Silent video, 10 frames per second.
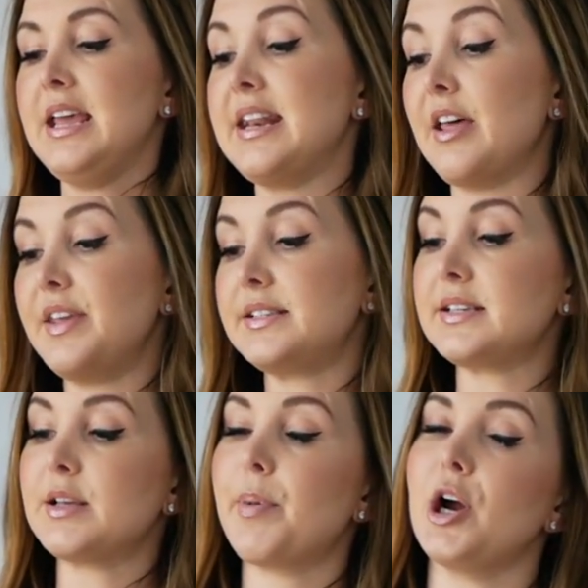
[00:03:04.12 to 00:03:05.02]
Now this
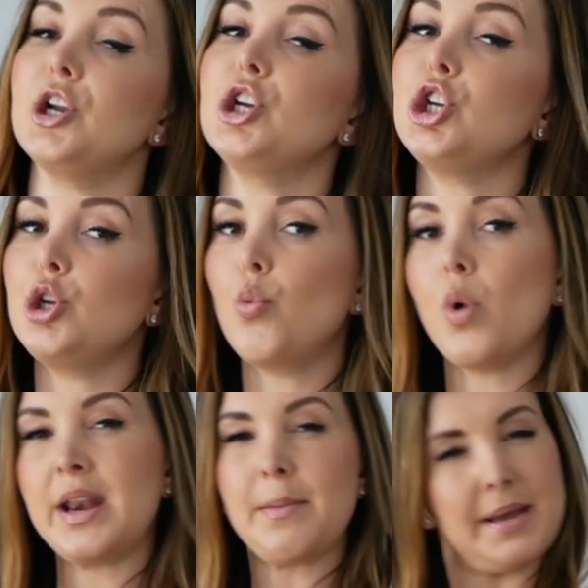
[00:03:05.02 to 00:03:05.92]
is the part. You
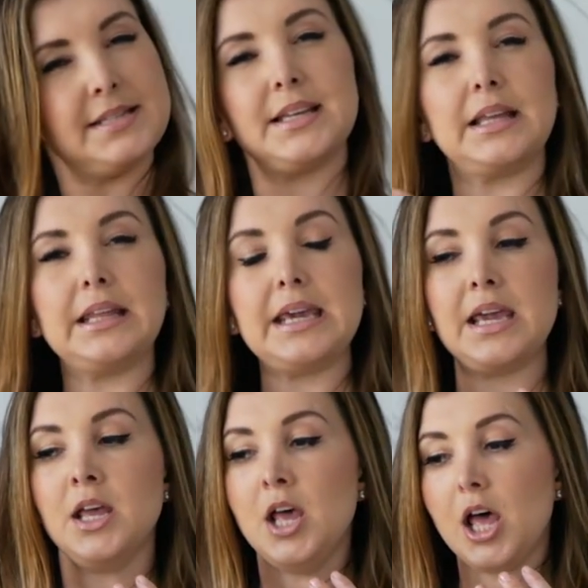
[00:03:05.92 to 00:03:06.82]
want it
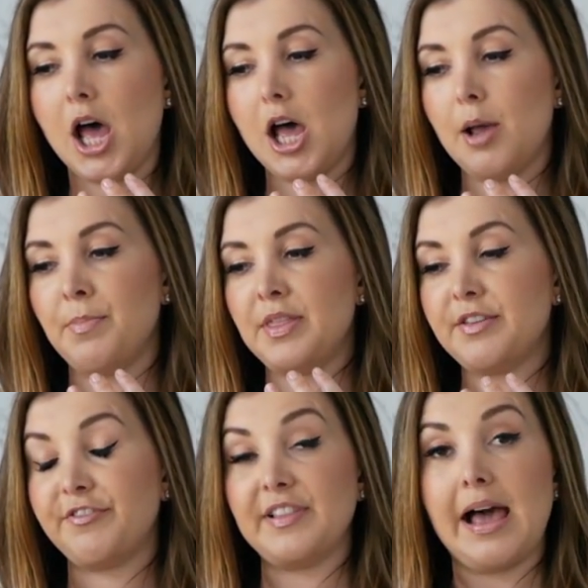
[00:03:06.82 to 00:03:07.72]
basically,
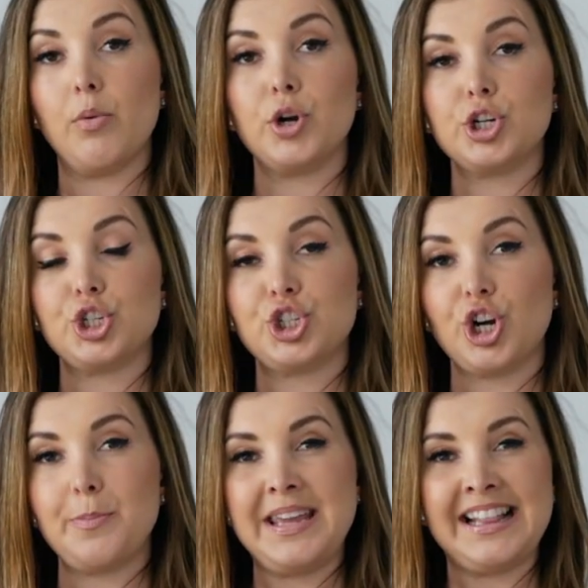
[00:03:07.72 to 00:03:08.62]
the flour to
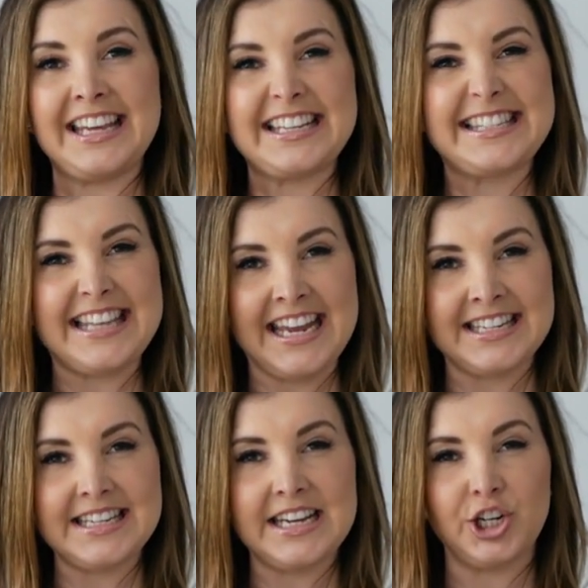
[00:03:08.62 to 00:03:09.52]
start being like
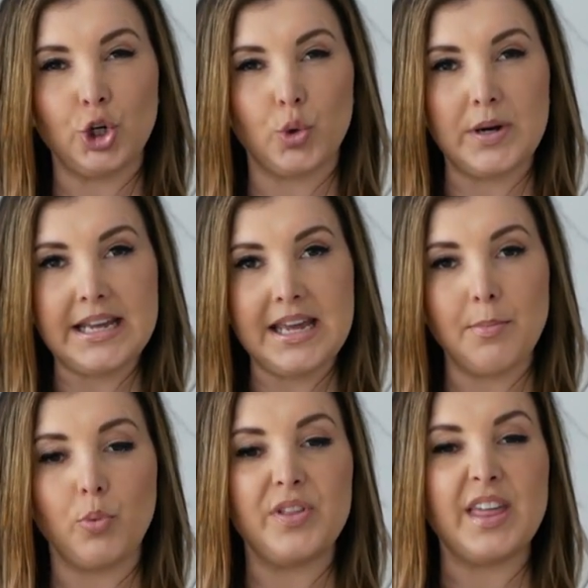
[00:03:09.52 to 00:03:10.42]
sandy and
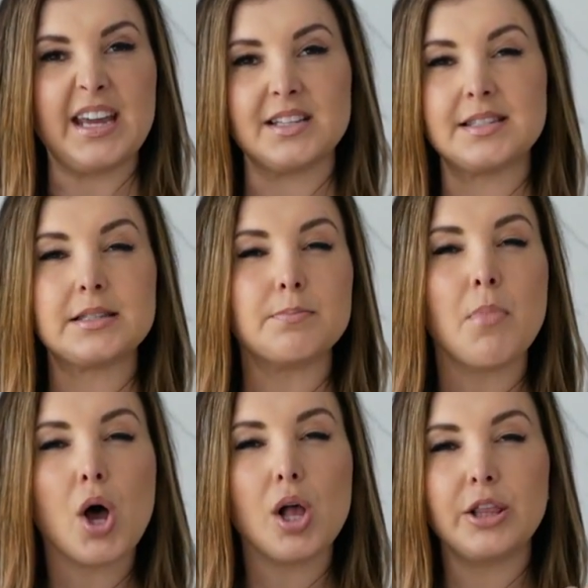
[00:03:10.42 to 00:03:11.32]
gritty with like
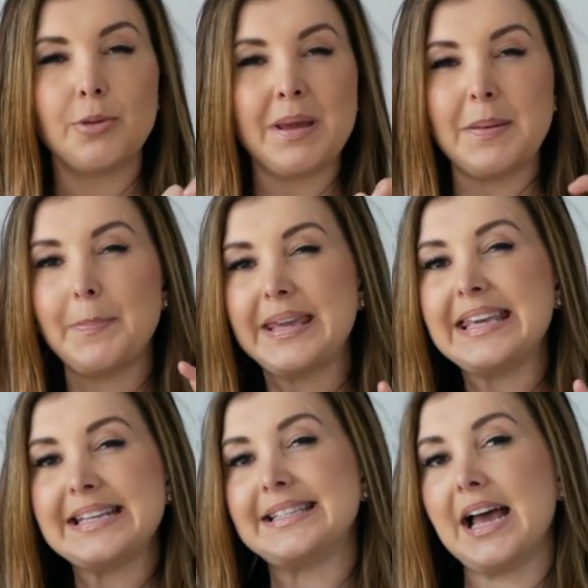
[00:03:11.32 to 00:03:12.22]
small little maybe
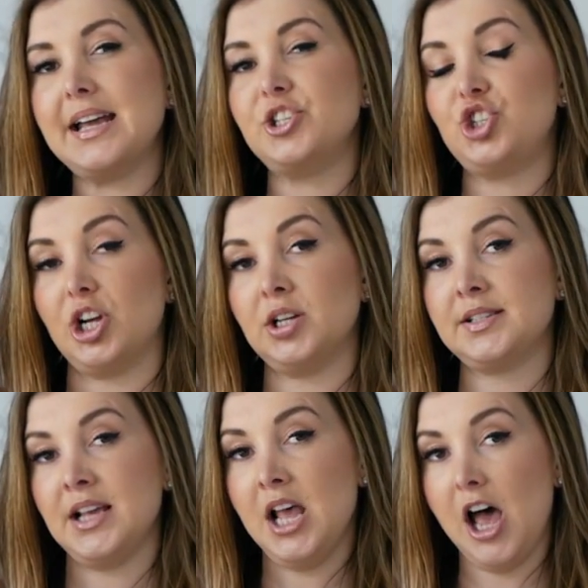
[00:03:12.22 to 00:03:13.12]
pea-sized
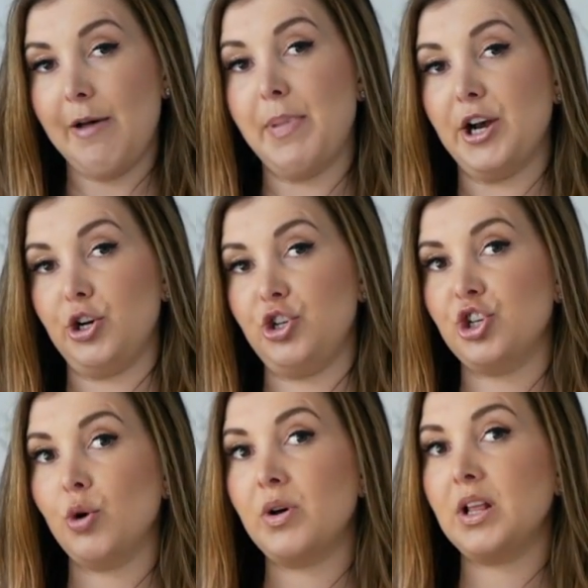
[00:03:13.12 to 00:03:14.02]
chunks of butter. You
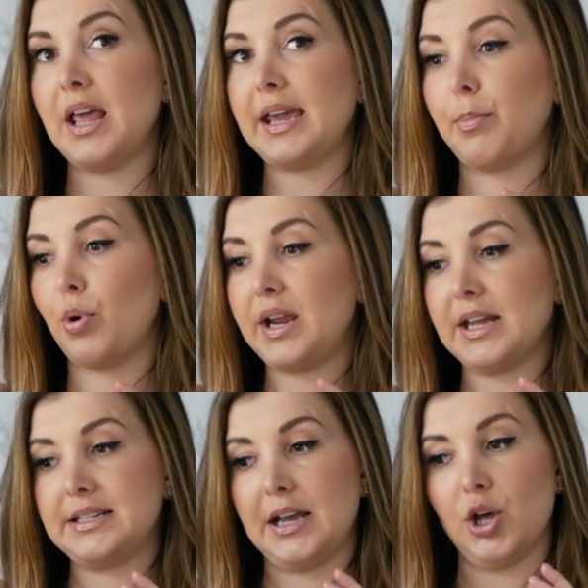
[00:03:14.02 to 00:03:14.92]
don't want to like break
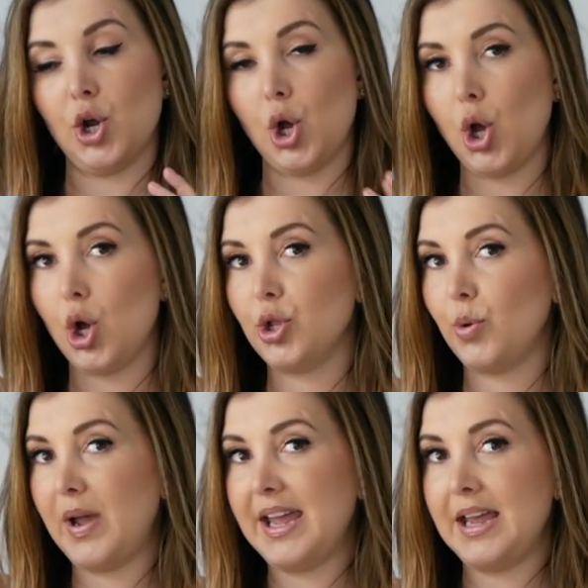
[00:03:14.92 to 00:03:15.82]
it down all the
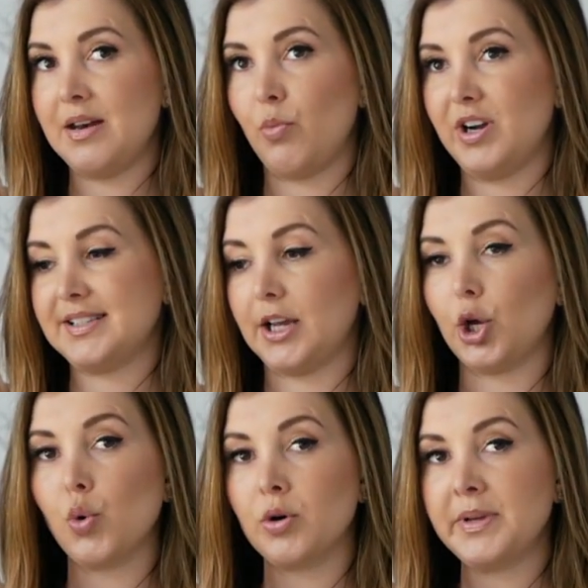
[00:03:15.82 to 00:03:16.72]
way and where it's like a
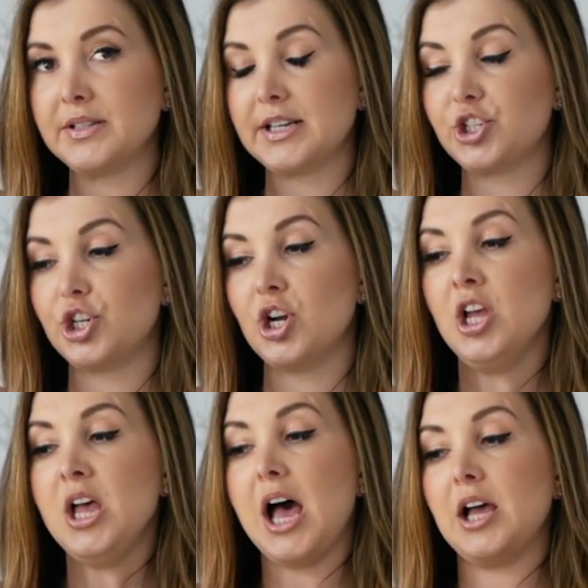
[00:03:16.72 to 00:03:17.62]
cornmeal texture,
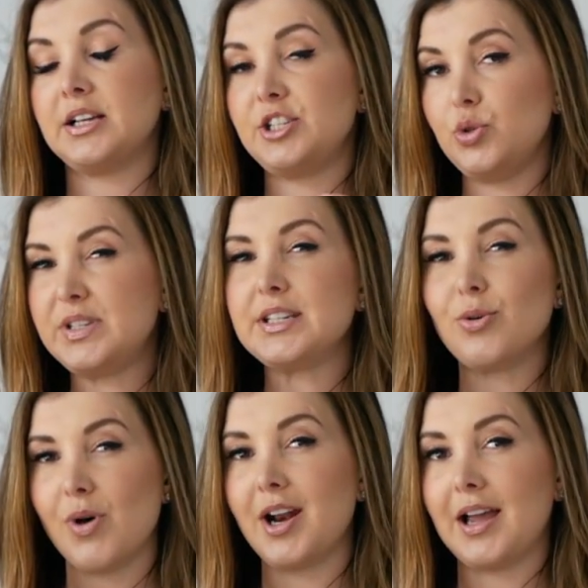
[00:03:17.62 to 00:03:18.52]
because you
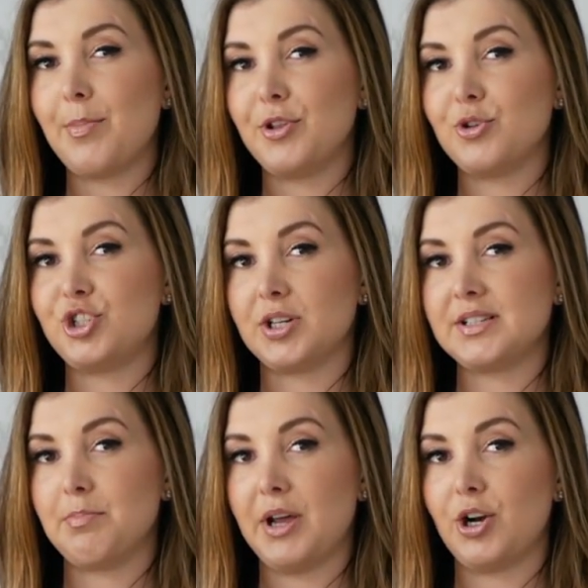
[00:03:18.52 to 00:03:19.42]
still want a couple of those
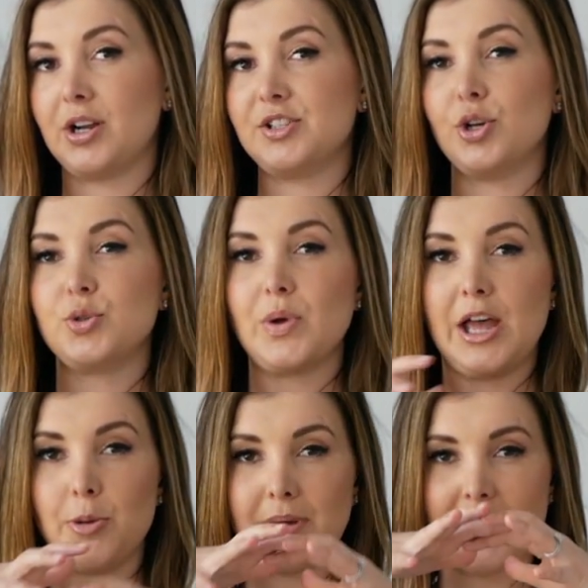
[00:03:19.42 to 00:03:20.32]
chunks of butter, because those will
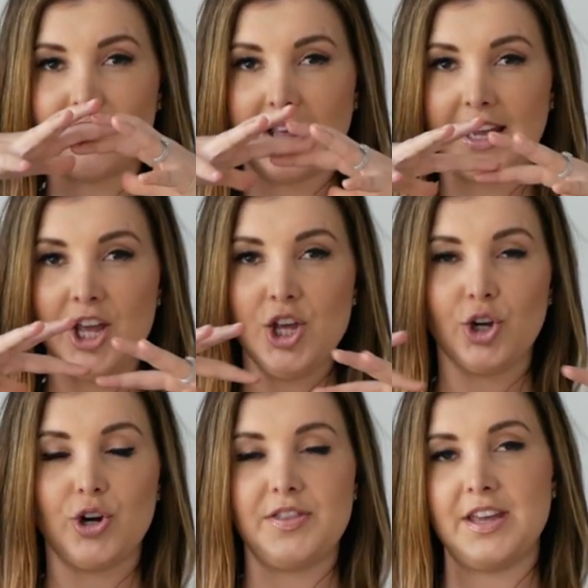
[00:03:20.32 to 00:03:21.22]
help kind of like
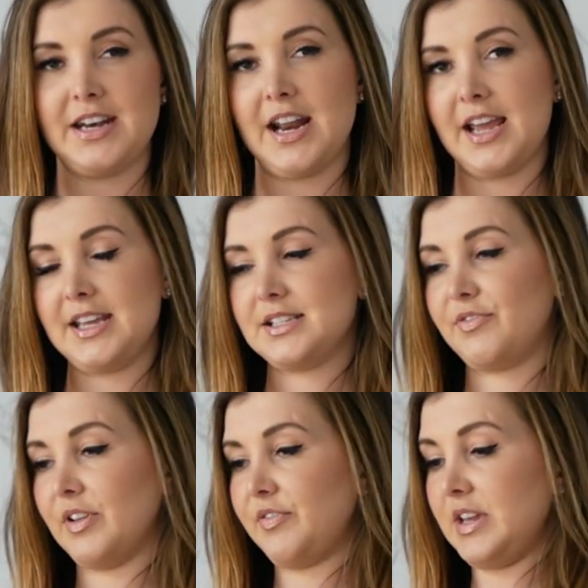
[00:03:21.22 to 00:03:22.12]
create that nice
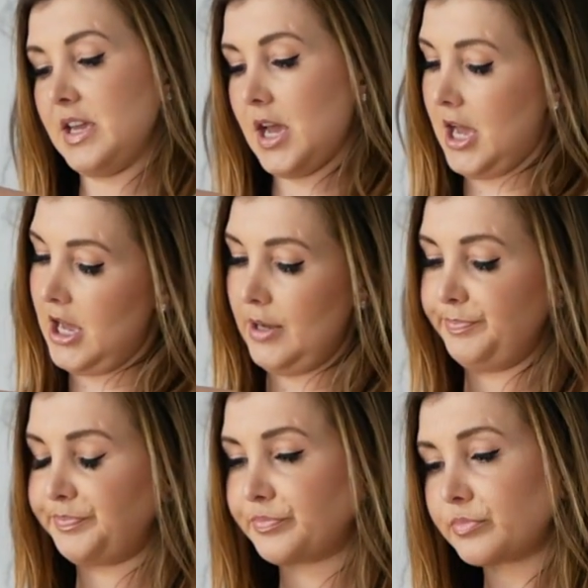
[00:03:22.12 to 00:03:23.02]
fluffy
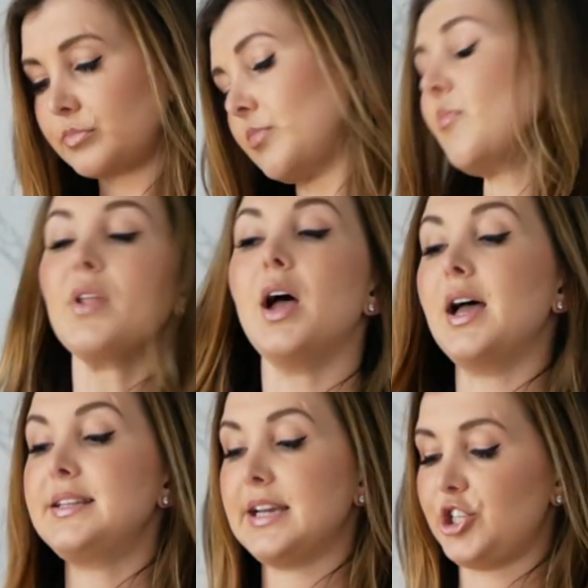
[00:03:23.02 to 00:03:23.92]

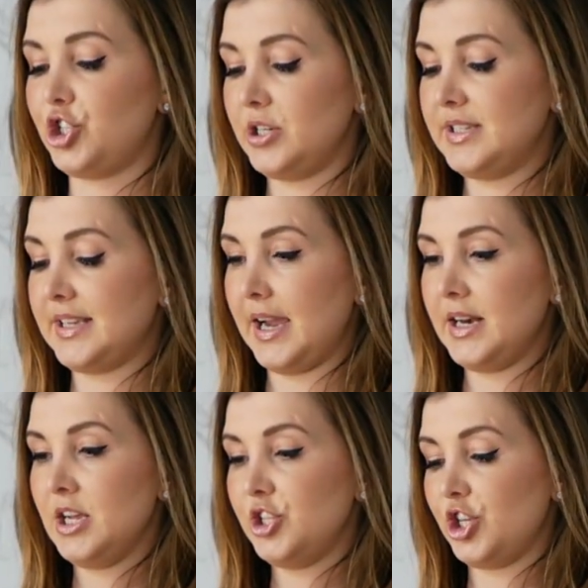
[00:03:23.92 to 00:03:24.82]
texture inside.
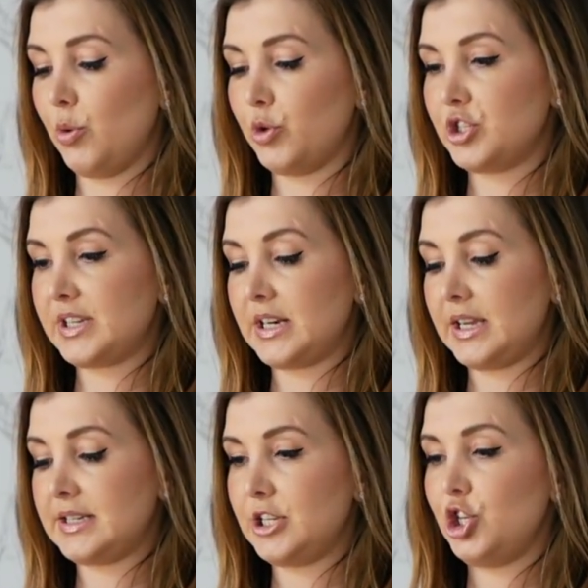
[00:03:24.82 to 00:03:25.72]
So we're just gonna
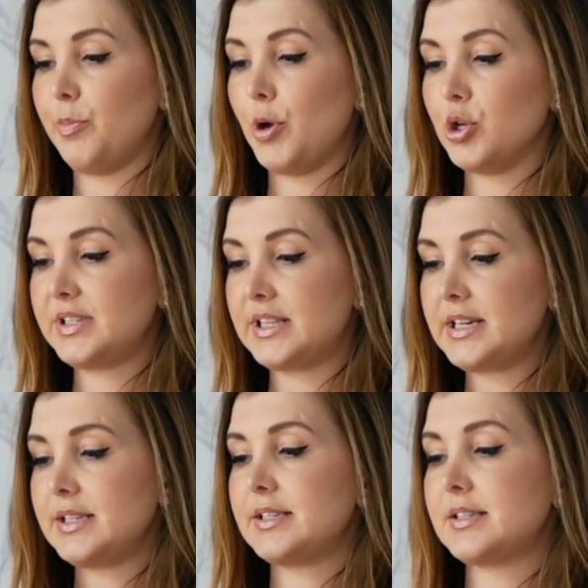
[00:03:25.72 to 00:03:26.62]
continue to pulse this.